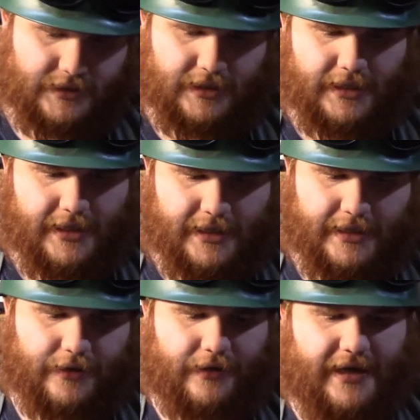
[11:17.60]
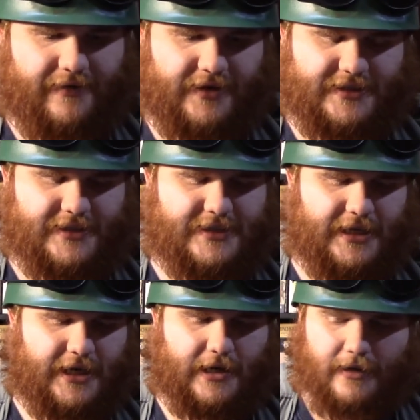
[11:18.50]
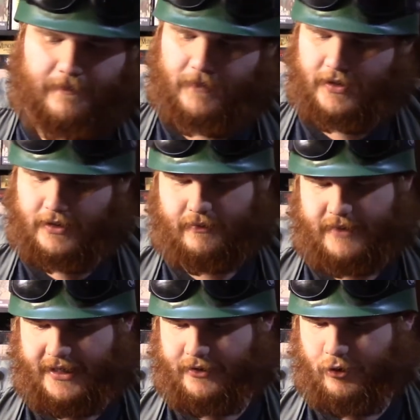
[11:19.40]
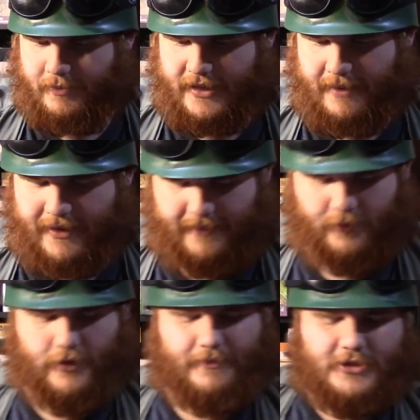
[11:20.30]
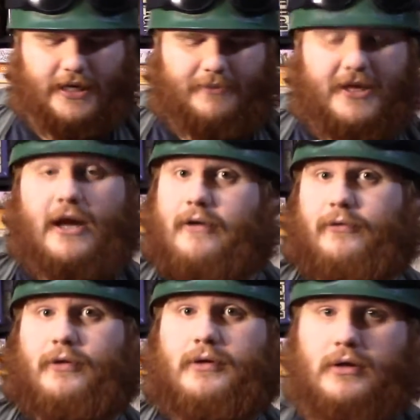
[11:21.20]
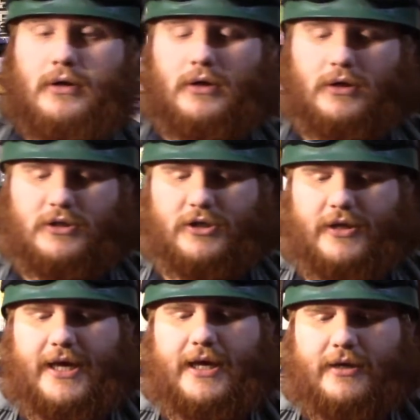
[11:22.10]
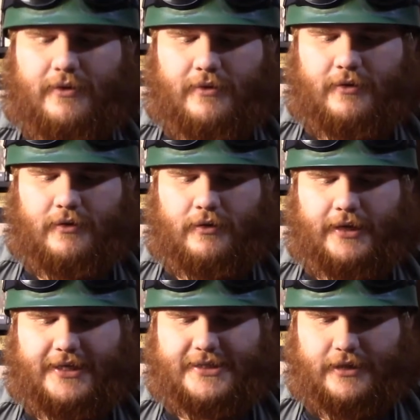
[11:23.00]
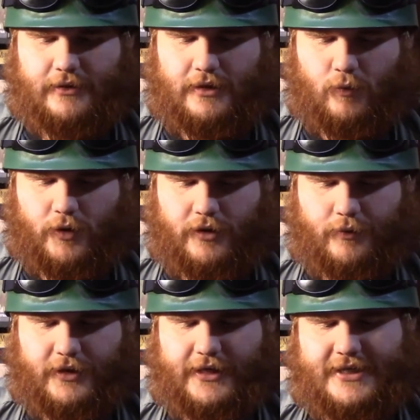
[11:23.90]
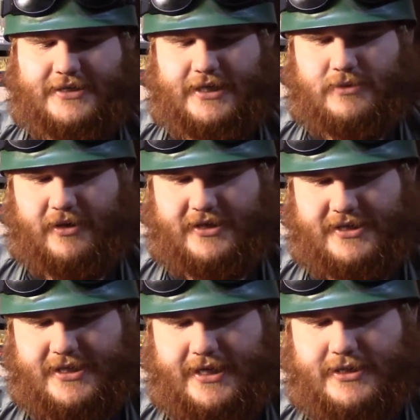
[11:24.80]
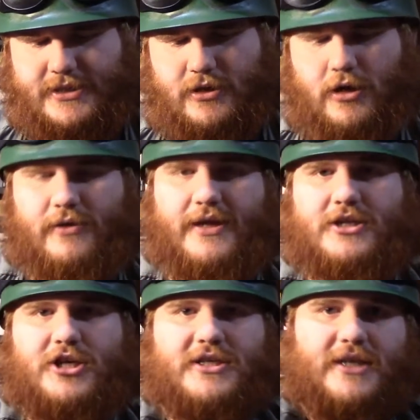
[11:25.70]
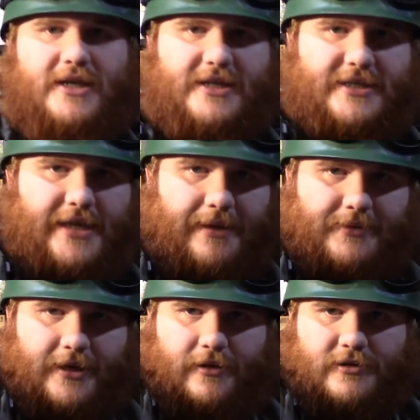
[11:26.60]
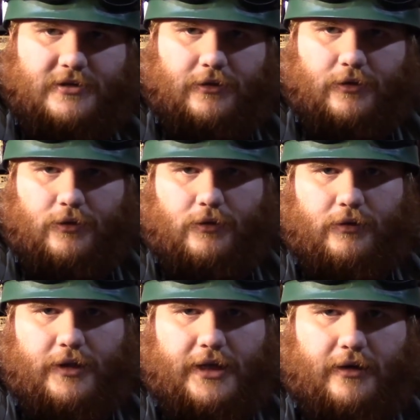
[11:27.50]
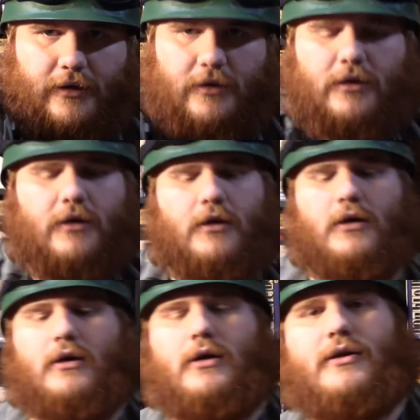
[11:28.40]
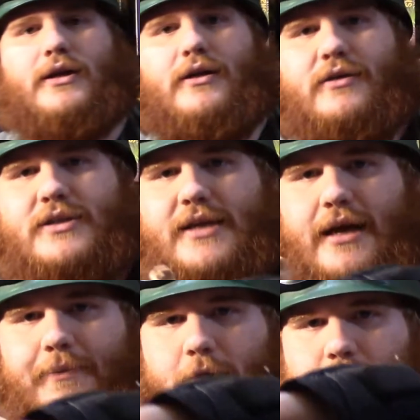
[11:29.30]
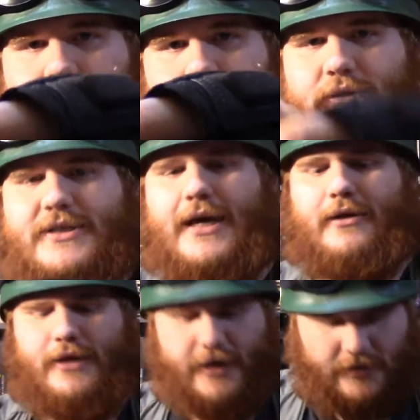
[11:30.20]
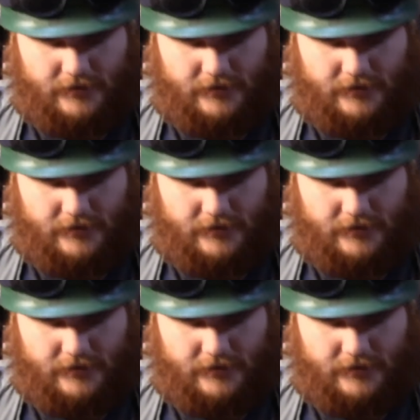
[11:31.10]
Yeah, I don't have it because it's in here. I'm not going to open that bad boy up, but you got to be careful. So then, like I said, one of the really nice things about these kits are they just snap together. There's a little hole there, and then it'll snap onto Troa's head there.